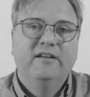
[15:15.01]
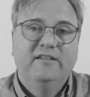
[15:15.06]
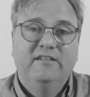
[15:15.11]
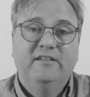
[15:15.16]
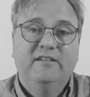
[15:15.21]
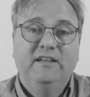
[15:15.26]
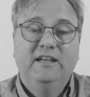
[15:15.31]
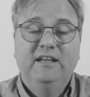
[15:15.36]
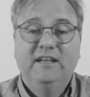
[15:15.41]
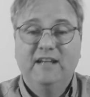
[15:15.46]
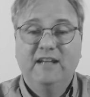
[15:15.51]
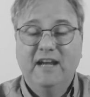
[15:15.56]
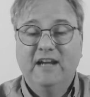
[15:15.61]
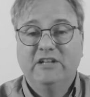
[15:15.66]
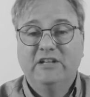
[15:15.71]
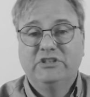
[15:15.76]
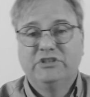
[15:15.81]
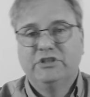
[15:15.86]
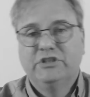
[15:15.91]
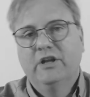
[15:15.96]

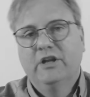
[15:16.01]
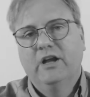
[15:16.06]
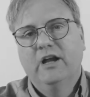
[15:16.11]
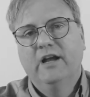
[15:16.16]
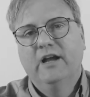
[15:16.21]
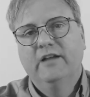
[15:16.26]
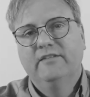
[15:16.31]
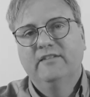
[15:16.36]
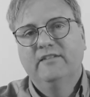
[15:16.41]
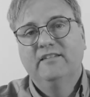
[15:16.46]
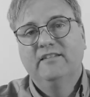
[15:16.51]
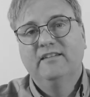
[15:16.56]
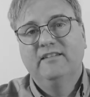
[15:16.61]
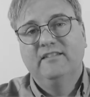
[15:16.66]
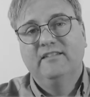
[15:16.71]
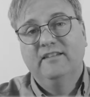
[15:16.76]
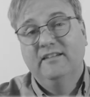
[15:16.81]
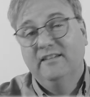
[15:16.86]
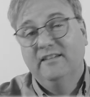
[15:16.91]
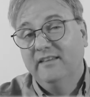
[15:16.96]
Ccache uh,
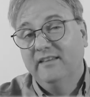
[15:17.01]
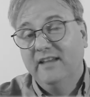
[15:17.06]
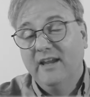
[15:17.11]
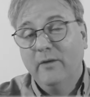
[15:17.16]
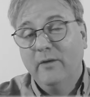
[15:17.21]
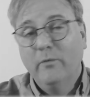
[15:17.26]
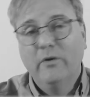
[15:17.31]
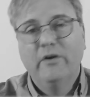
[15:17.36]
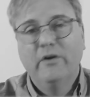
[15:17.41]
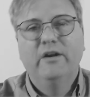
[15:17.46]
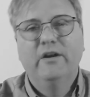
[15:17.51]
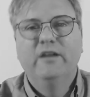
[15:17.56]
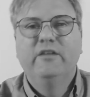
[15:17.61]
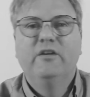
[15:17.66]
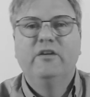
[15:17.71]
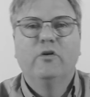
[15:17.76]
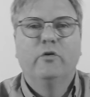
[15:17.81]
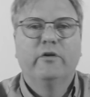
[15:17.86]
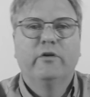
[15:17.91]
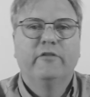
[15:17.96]
statistics, and they were in
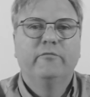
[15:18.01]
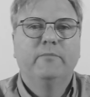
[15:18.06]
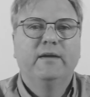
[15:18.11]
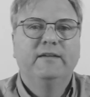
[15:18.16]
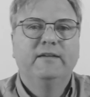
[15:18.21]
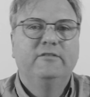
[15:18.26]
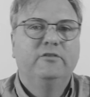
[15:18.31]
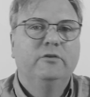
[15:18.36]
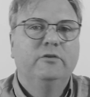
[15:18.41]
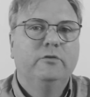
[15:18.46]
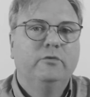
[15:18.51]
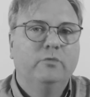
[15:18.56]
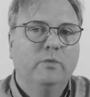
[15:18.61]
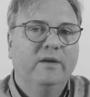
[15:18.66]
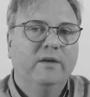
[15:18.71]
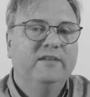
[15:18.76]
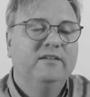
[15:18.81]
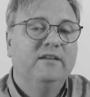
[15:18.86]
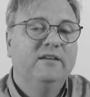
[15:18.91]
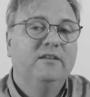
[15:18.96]
the order of magnitude
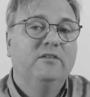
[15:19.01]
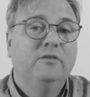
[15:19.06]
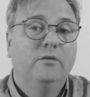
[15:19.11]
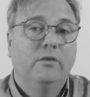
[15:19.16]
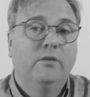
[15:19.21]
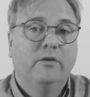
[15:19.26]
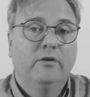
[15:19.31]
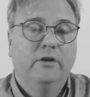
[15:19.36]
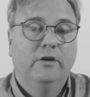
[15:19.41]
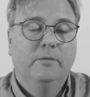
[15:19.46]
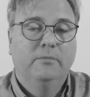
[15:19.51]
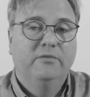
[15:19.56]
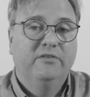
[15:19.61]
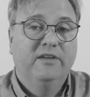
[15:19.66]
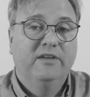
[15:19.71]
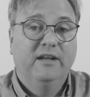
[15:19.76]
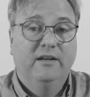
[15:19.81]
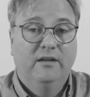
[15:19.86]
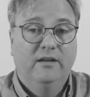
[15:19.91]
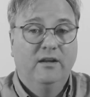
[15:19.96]
20 to
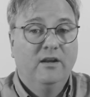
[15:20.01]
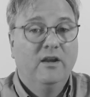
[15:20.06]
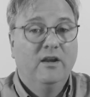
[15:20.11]
30%.